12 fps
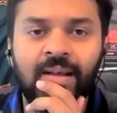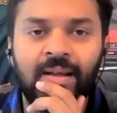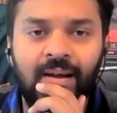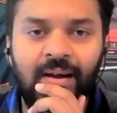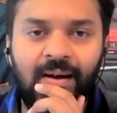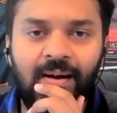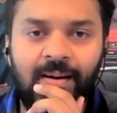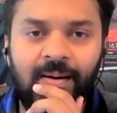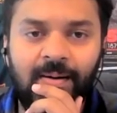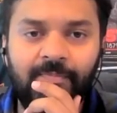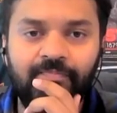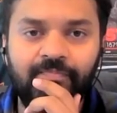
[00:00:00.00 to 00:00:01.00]

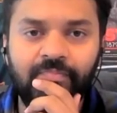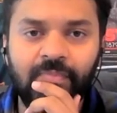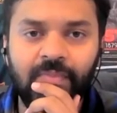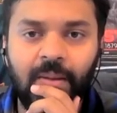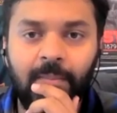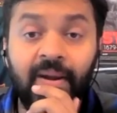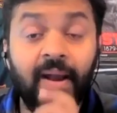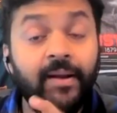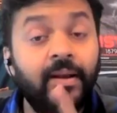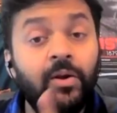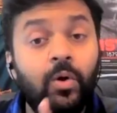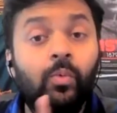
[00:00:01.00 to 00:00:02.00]
But I
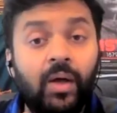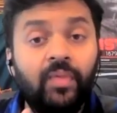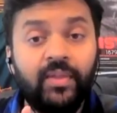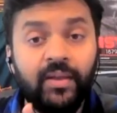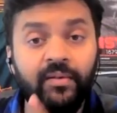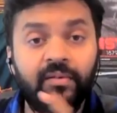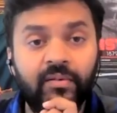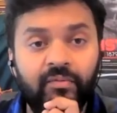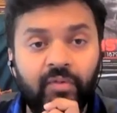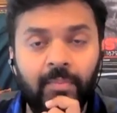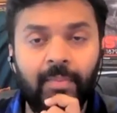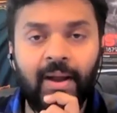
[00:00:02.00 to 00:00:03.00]
did know one thing,
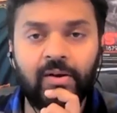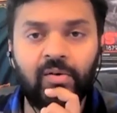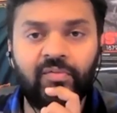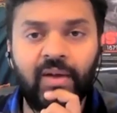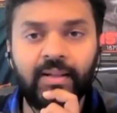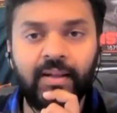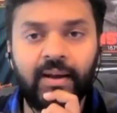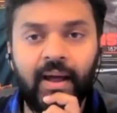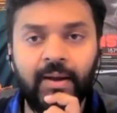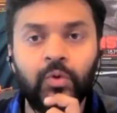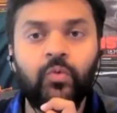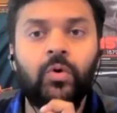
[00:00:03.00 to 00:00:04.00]
for a matter of fact, that I
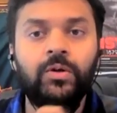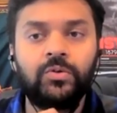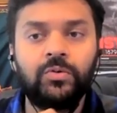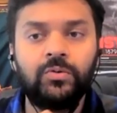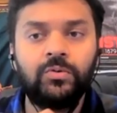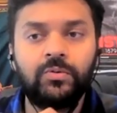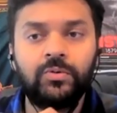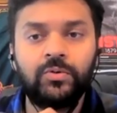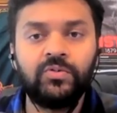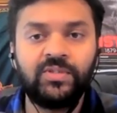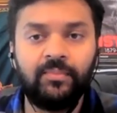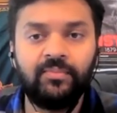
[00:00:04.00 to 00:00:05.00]
do want to
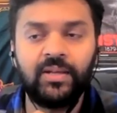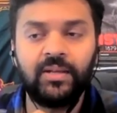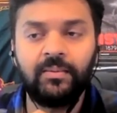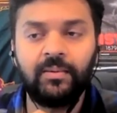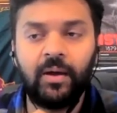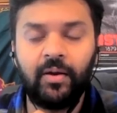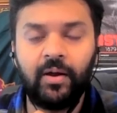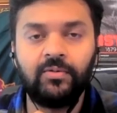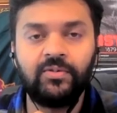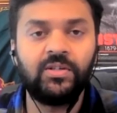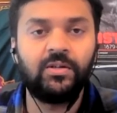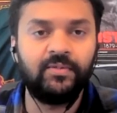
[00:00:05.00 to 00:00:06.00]
do something
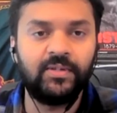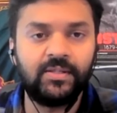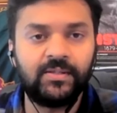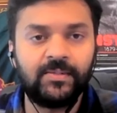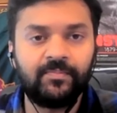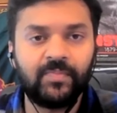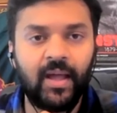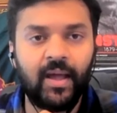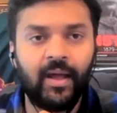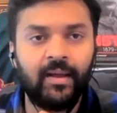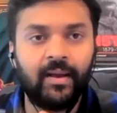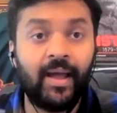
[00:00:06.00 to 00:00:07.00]
around service.
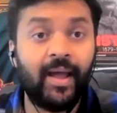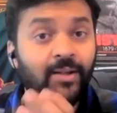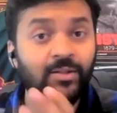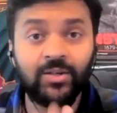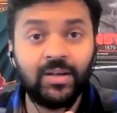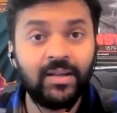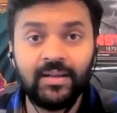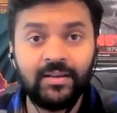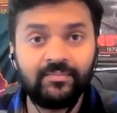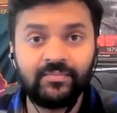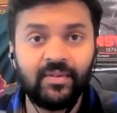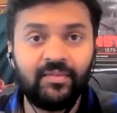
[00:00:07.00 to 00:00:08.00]
And I actually
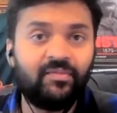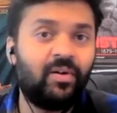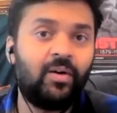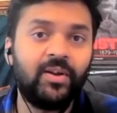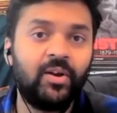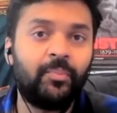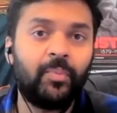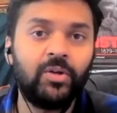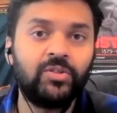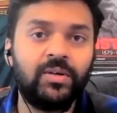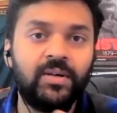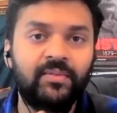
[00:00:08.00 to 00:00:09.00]
found an
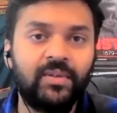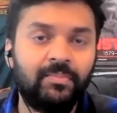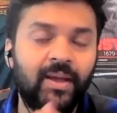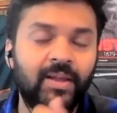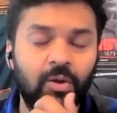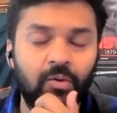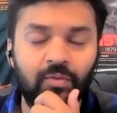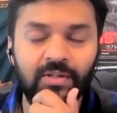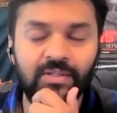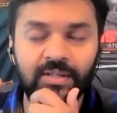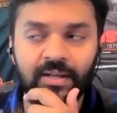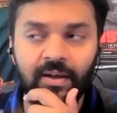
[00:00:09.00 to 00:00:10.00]
opportunity with my
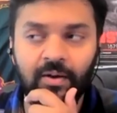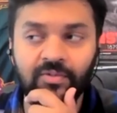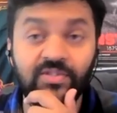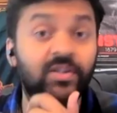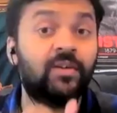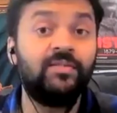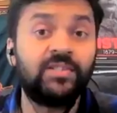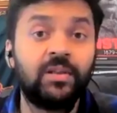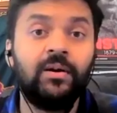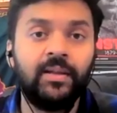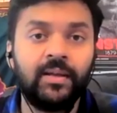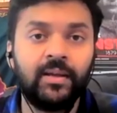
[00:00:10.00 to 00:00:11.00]
university around service
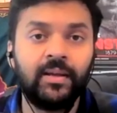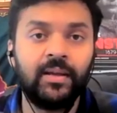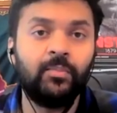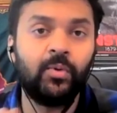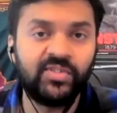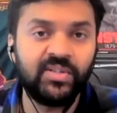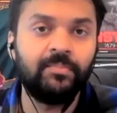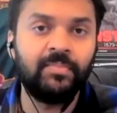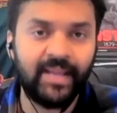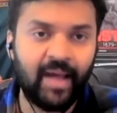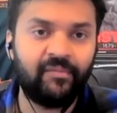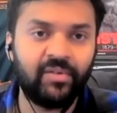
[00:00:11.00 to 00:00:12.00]
learning in Mozambique,
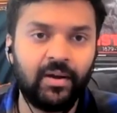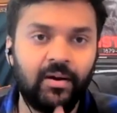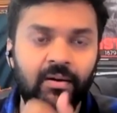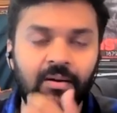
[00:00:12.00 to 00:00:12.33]
Africa.